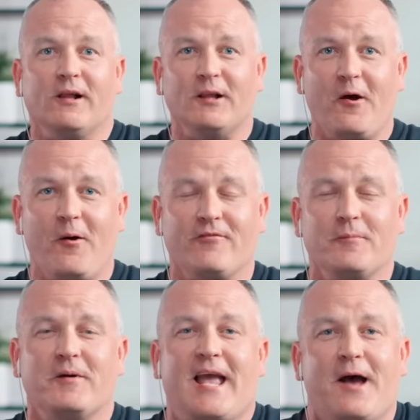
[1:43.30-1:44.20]
Well, hello,
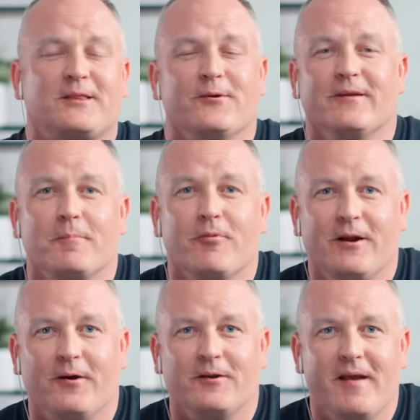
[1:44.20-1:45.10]
everybody out there in the
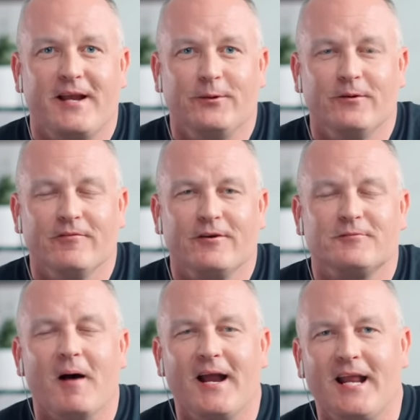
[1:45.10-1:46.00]
print on demand
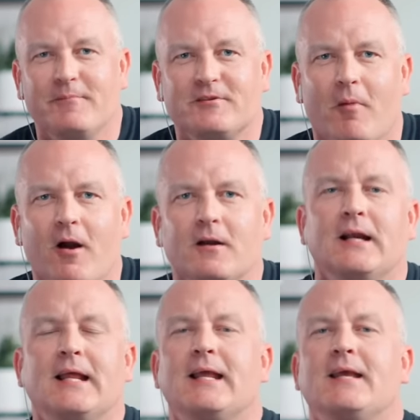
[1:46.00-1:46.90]
universe. My name is Martin,
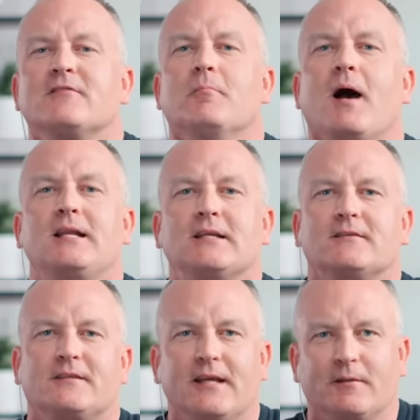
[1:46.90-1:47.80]
and it is my
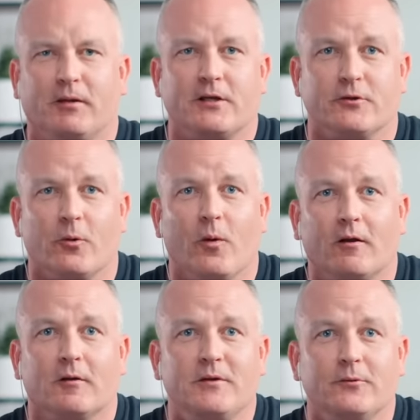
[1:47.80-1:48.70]
distinct pleasure to
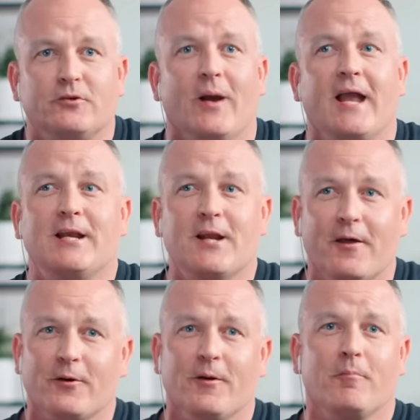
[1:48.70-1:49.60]
welcome you to
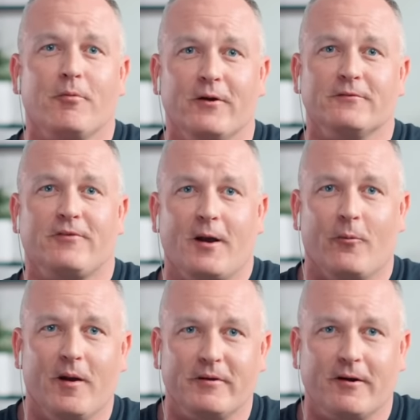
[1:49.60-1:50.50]
another
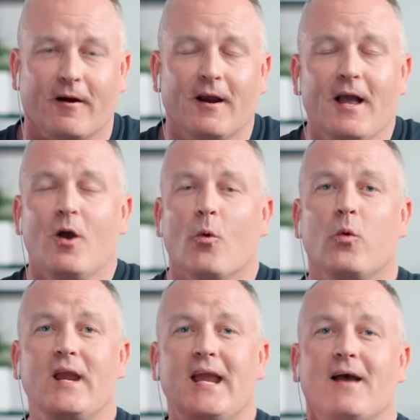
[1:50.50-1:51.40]
Printify webinar.
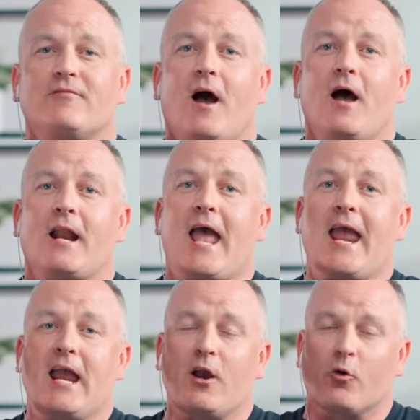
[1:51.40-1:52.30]
We have got
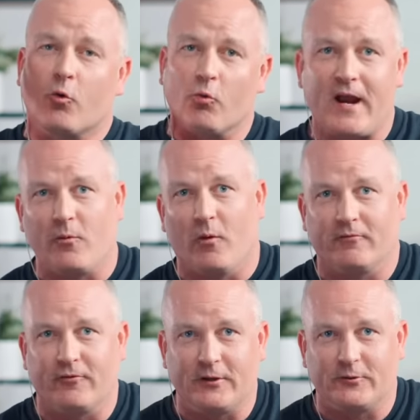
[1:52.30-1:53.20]
a great
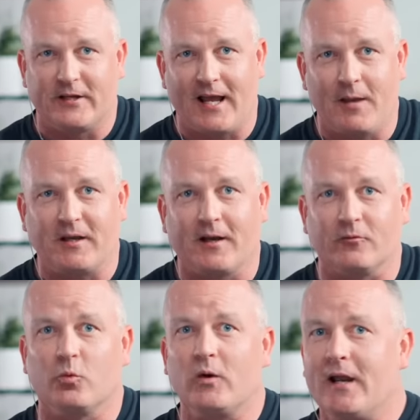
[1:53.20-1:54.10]
one for you today
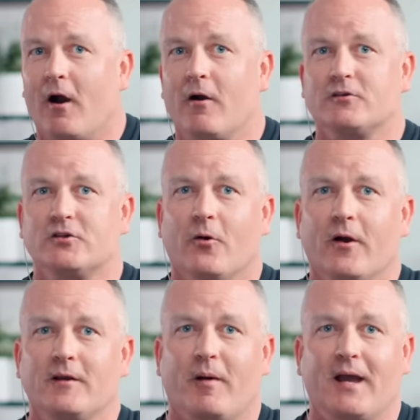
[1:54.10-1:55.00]
because we are
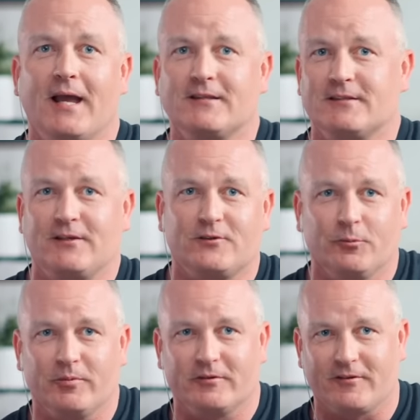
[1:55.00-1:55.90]
joined by Etsy
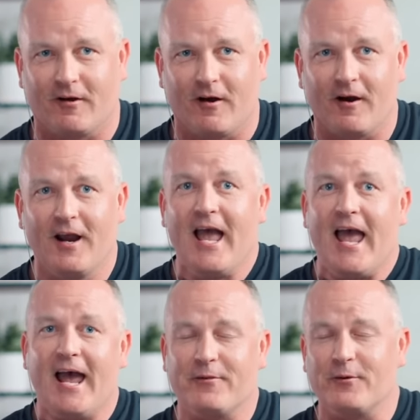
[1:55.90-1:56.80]
superstar
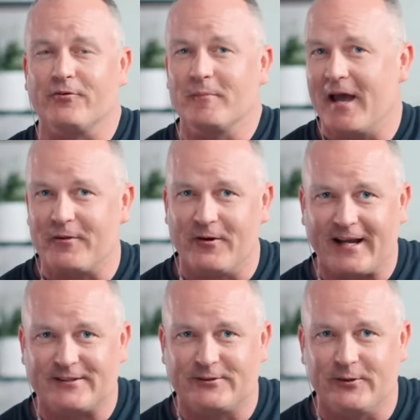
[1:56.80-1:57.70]
Heather from Heather
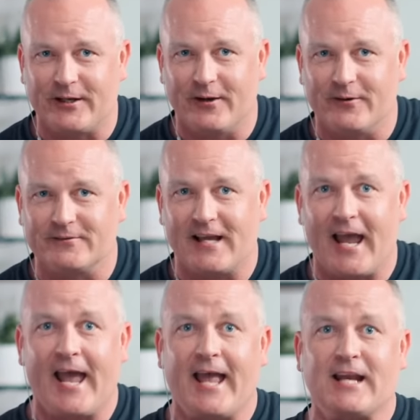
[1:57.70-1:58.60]
X Studios,
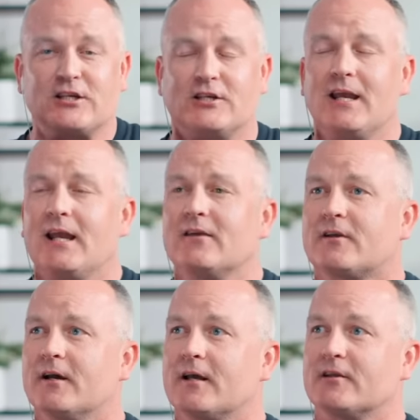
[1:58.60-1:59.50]
and she
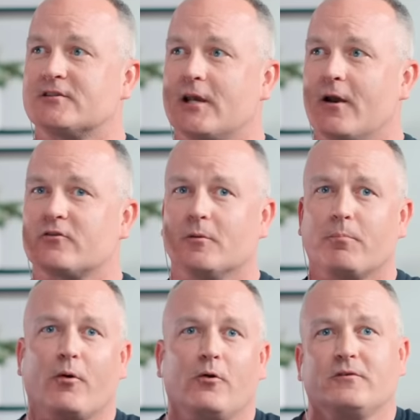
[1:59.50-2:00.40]
is going to share
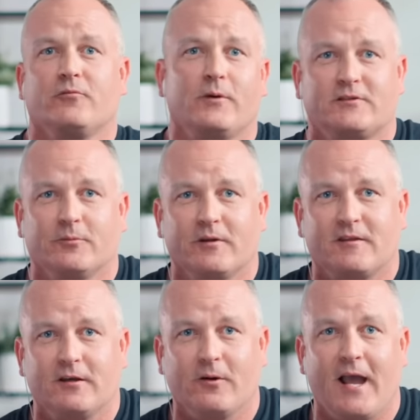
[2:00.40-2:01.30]
some pearls of wisdom
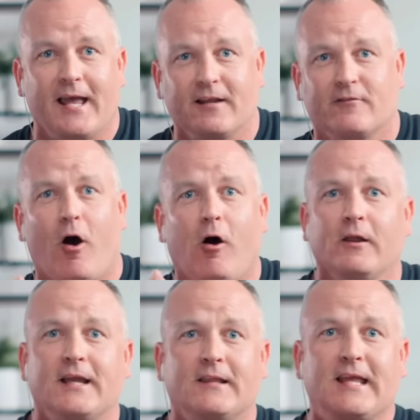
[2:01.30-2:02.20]
with you, and it's
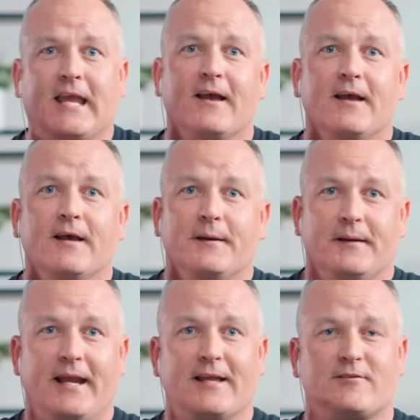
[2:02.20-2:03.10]
all in the
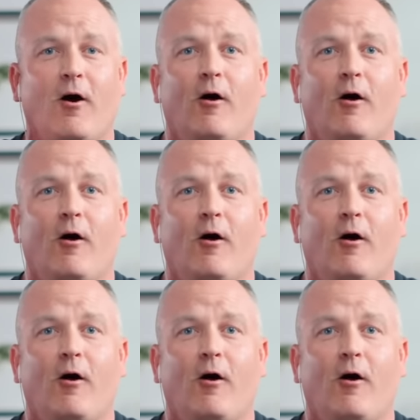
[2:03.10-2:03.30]
it's